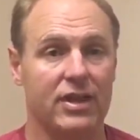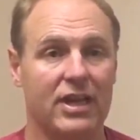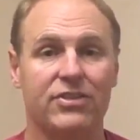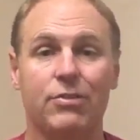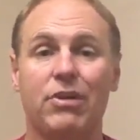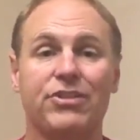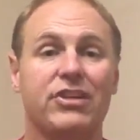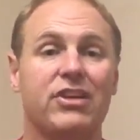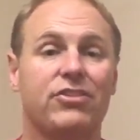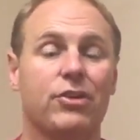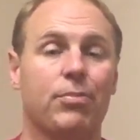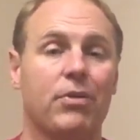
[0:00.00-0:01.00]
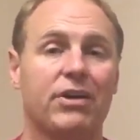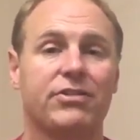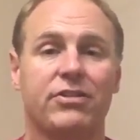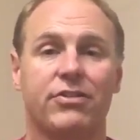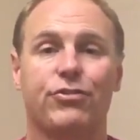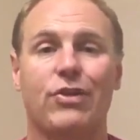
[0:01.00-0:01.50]
and it's a much easier
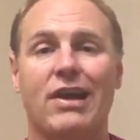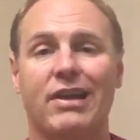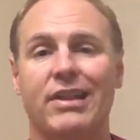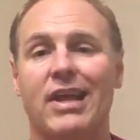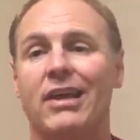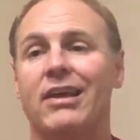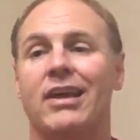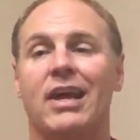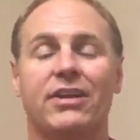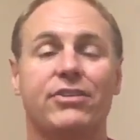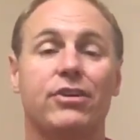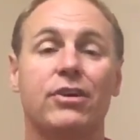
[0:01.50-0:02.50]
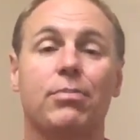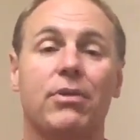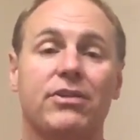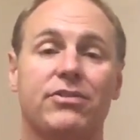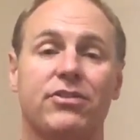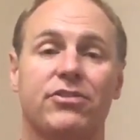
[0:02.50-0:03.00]
process of tracking that. It's a good
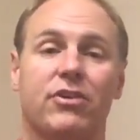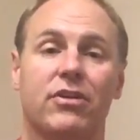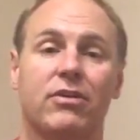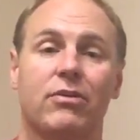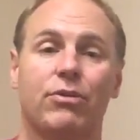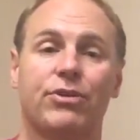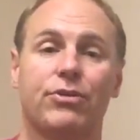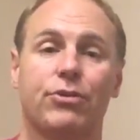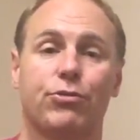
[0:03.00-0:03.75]
place to start with your